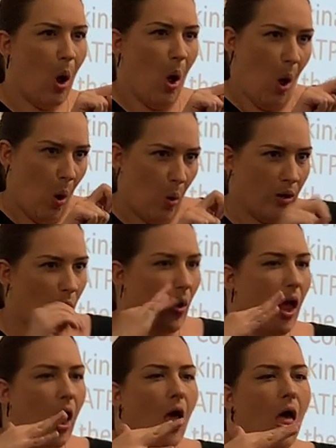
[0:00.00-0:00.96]
So
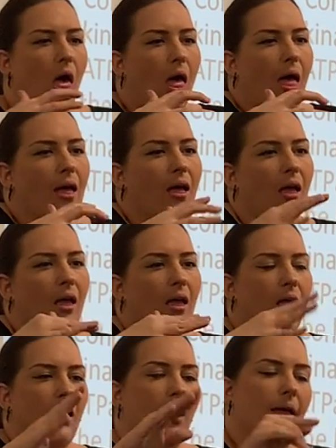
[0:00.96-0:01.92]
how does
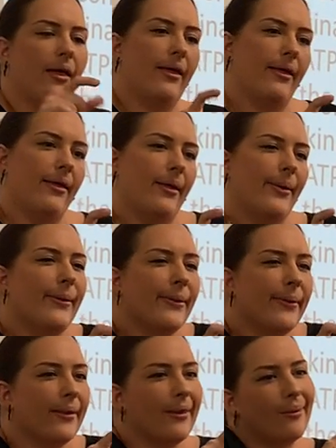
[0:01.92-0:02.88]
smooth
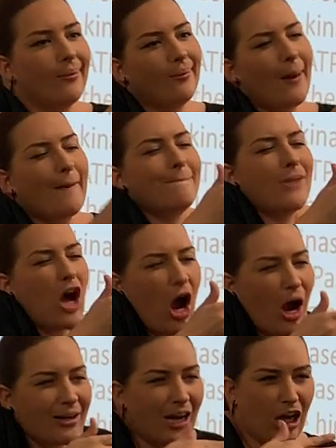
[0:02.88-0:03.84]
muscle, how does it
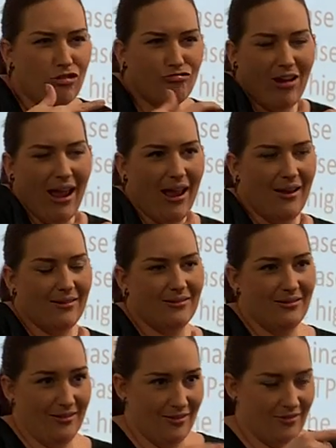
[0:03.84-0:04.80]
contract?
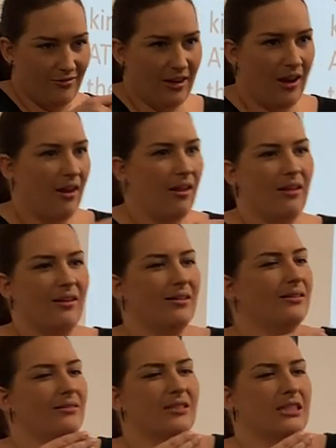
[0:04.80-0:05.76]
This only gives you half
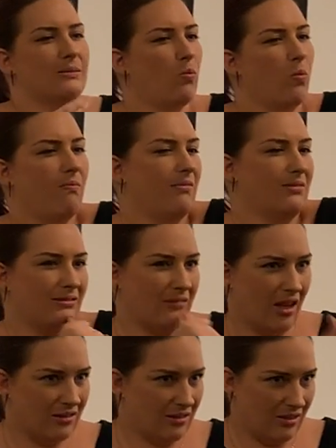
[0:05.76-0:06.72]
the story,
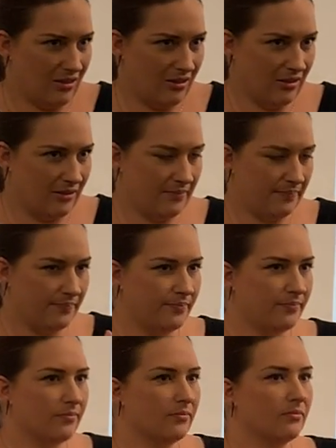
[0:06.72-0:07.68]
so I'm going to give you the other
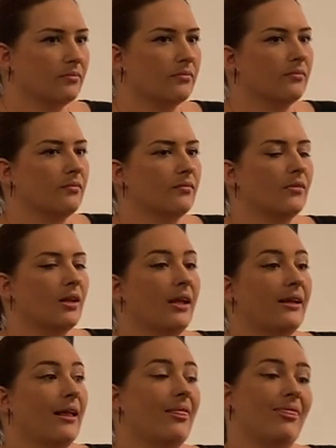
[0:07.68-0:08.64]
half.
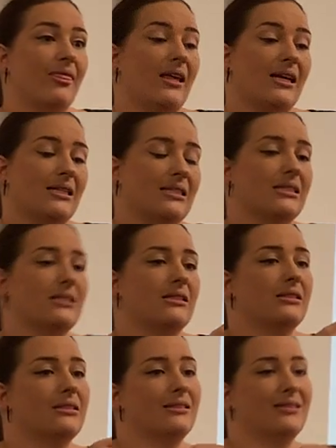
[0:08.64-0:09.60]
So hormones
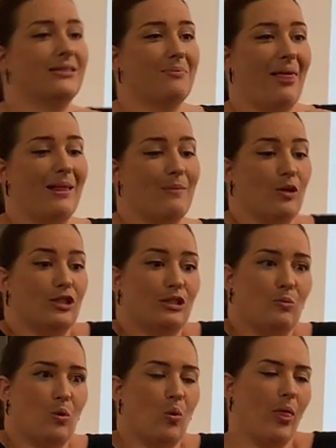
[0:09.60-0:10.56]
and
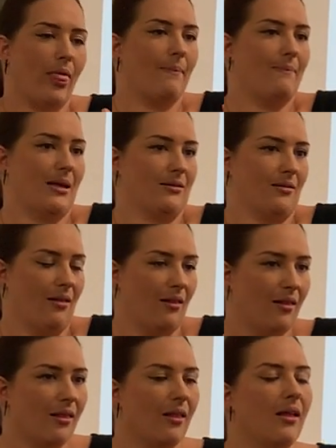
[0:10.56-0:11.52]
neurotransmitters will
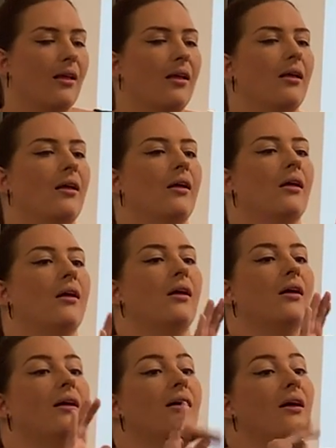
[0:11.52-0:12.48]
bind their
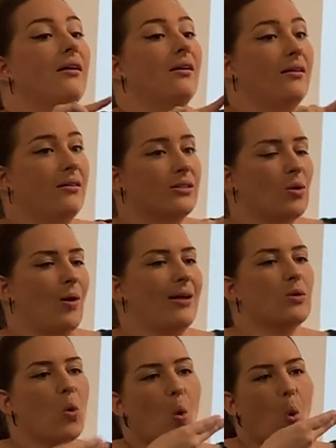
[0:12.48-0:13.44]
receptors.
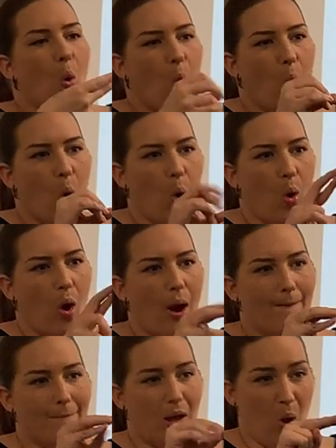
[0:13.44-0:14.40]
Okay,
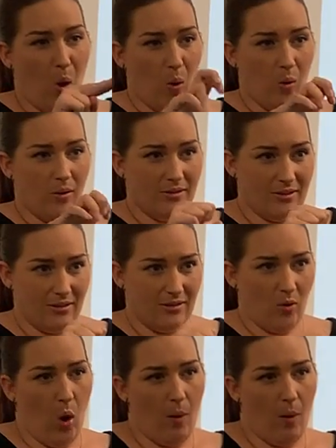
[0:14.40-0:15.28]
so write that on the board.